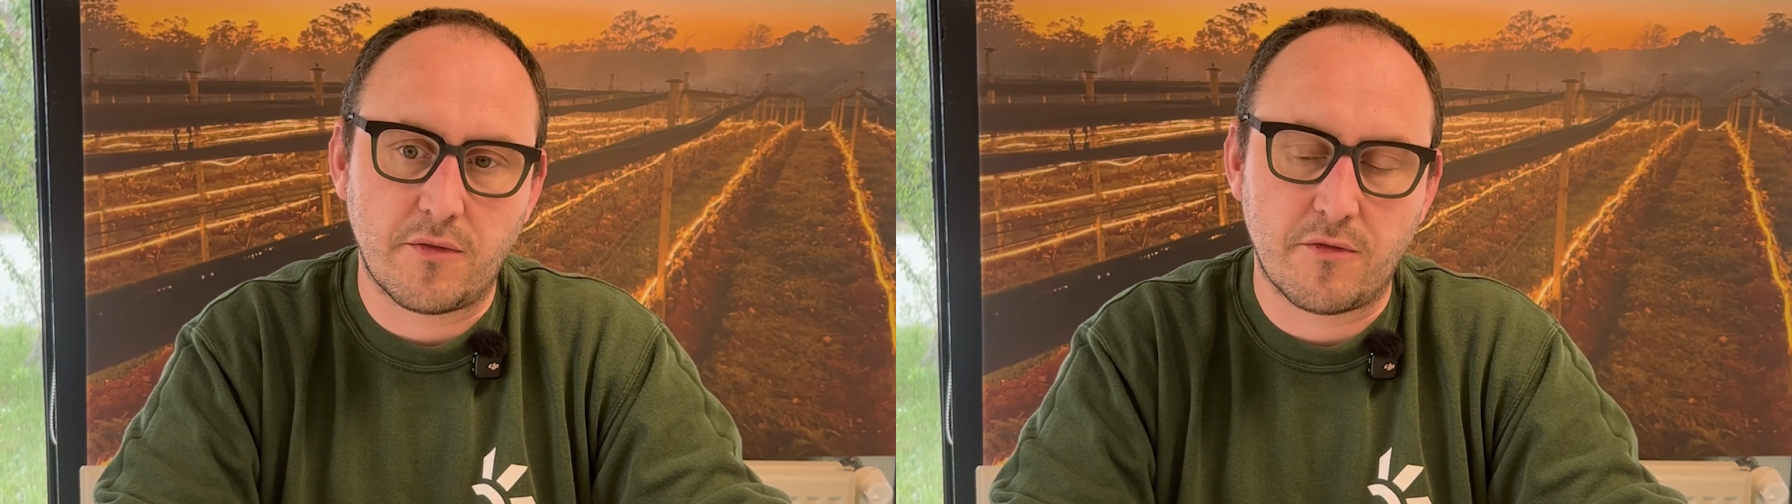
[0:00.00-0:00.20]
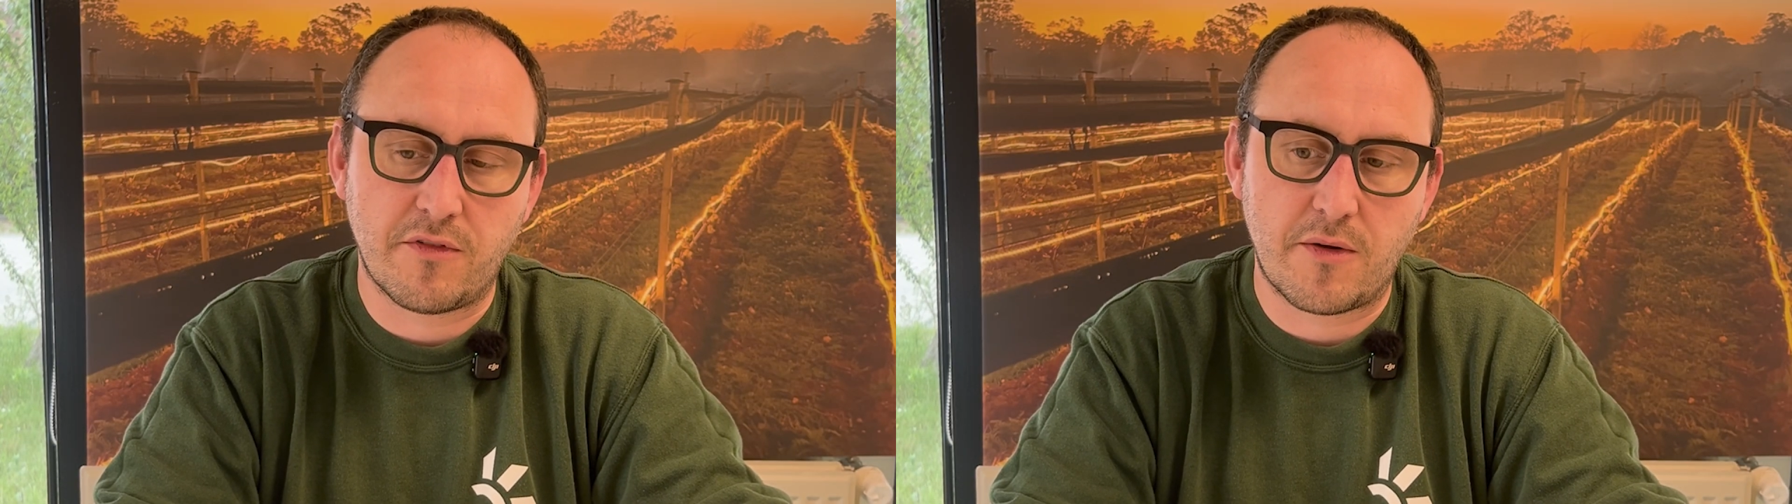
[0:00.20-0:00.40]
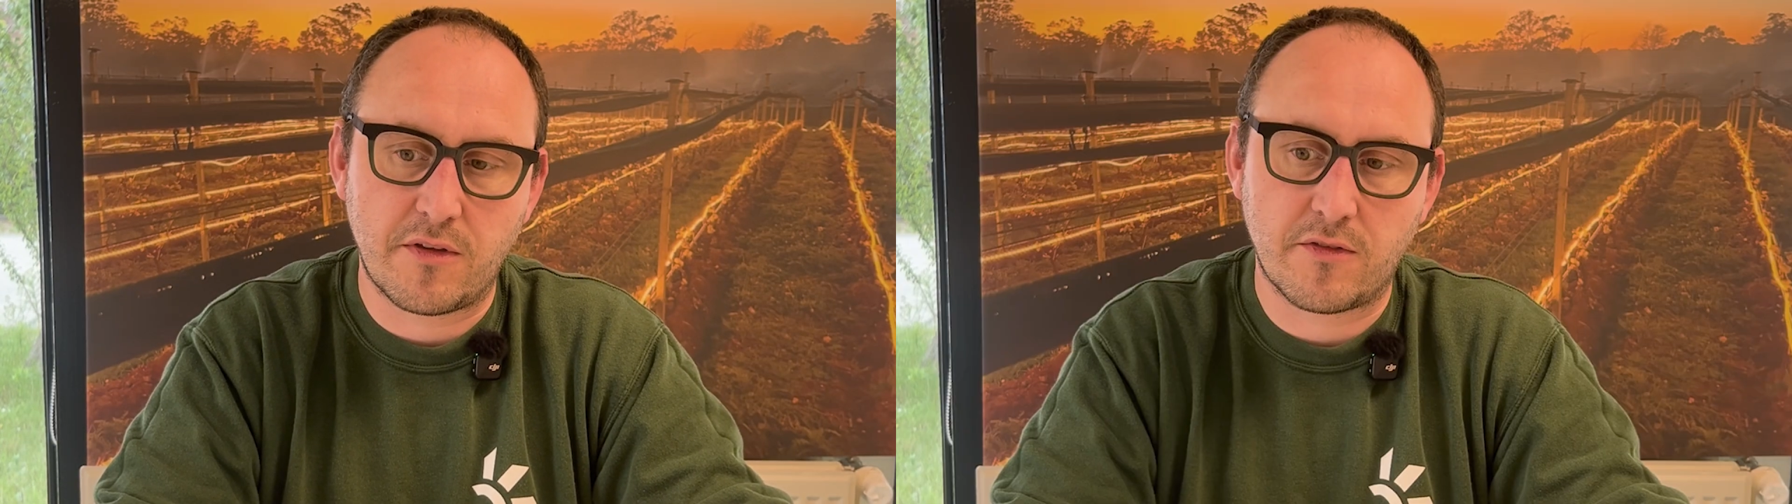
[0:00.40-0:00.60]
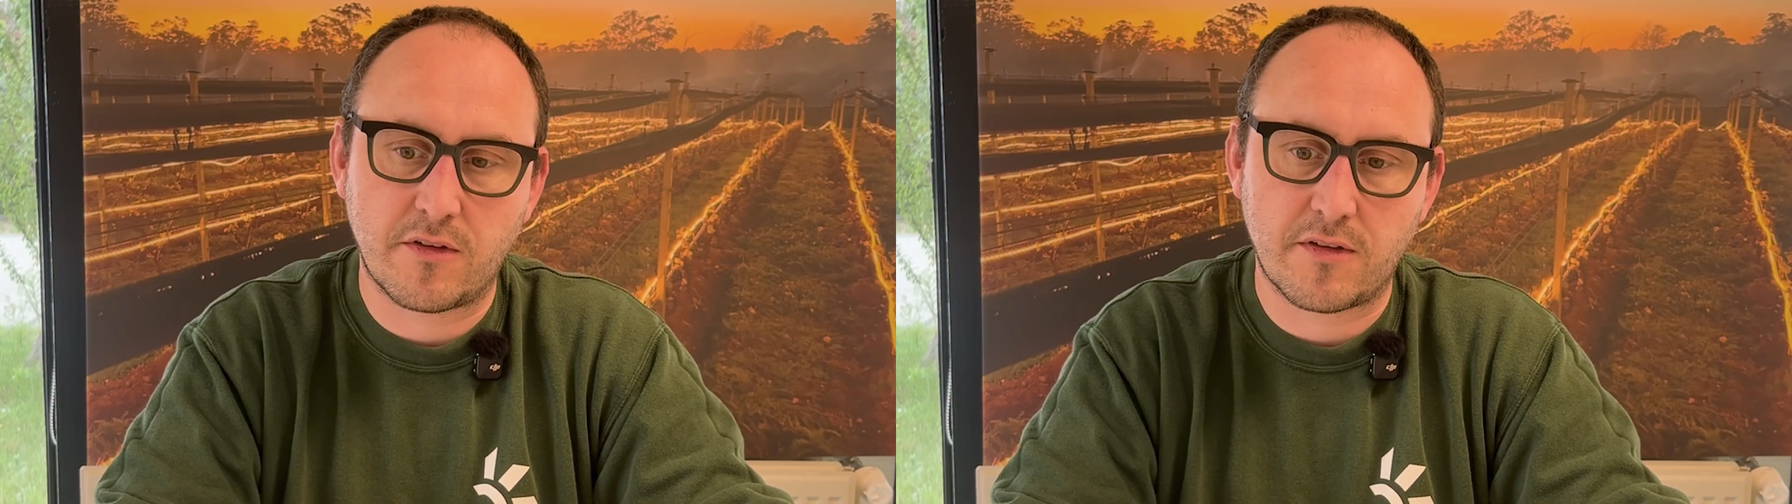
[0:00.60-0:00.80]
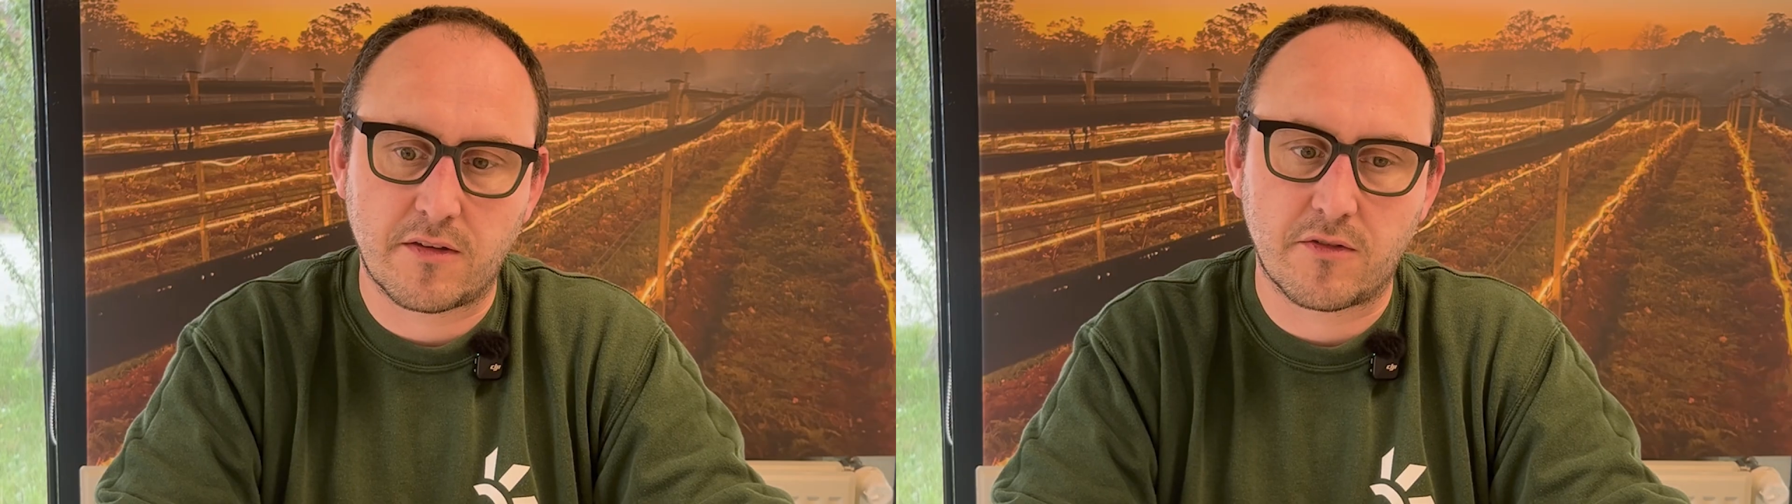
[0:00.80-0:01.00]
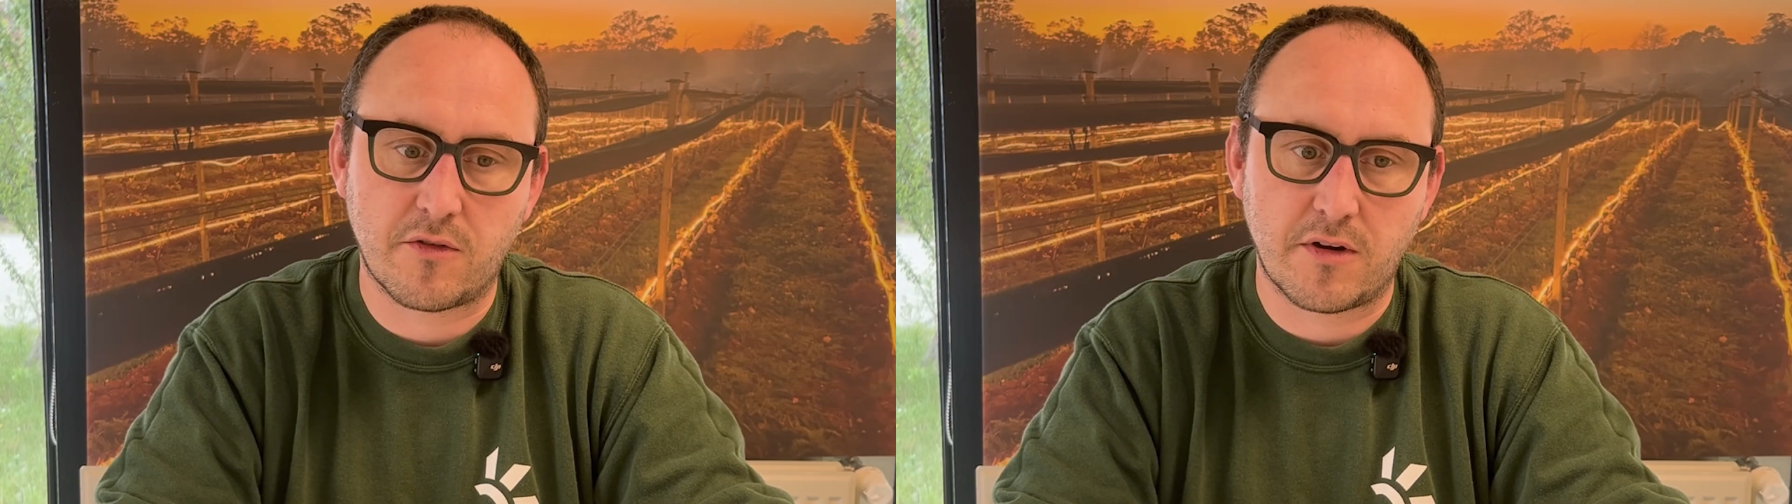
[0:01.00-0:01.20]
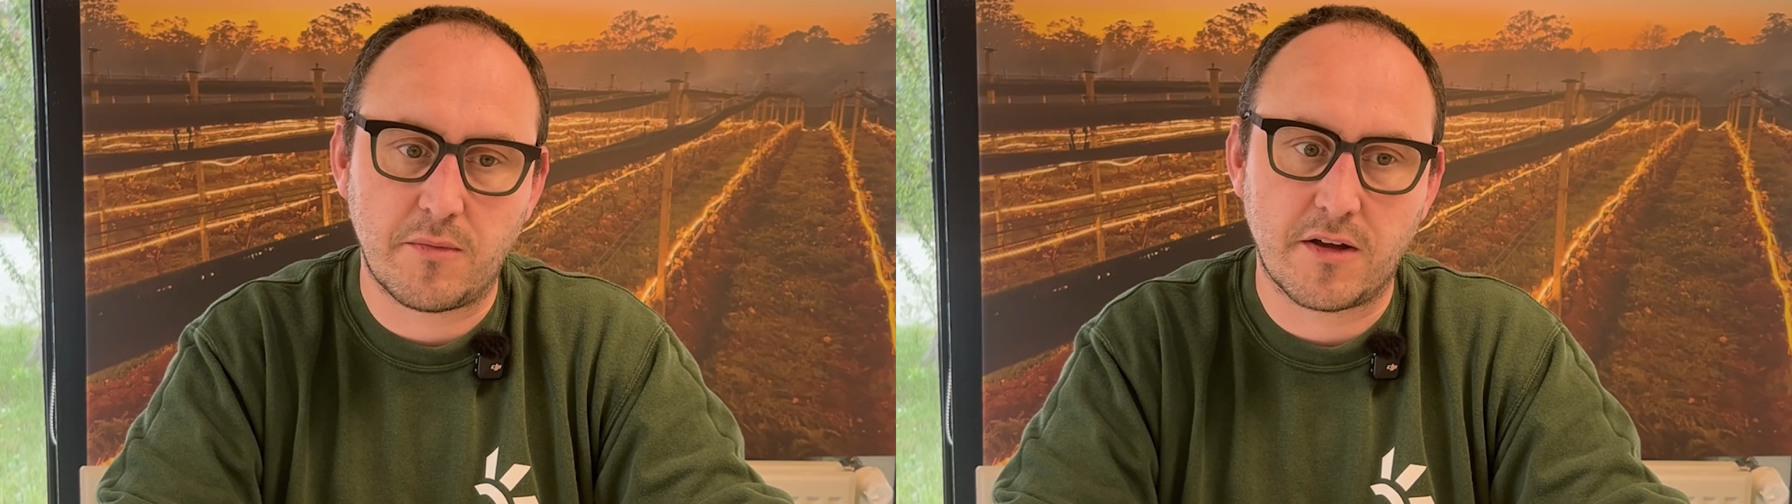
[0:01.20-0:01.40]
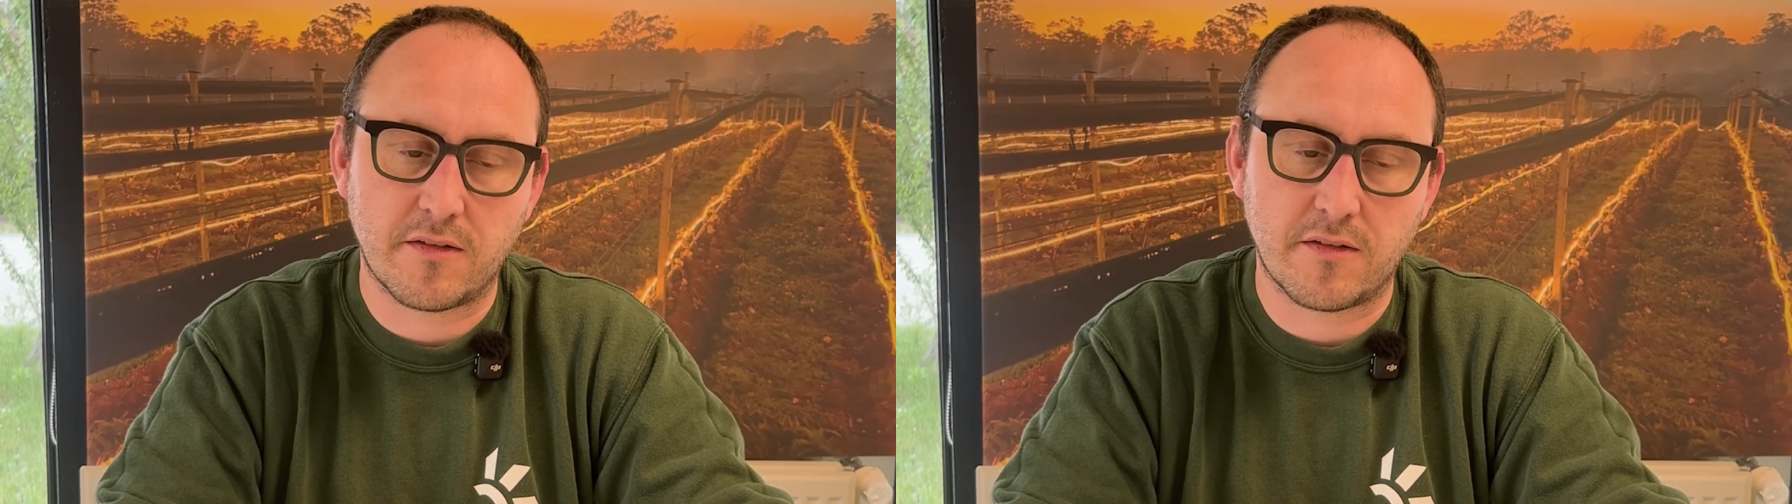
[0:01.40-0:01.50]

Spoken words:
very success story, because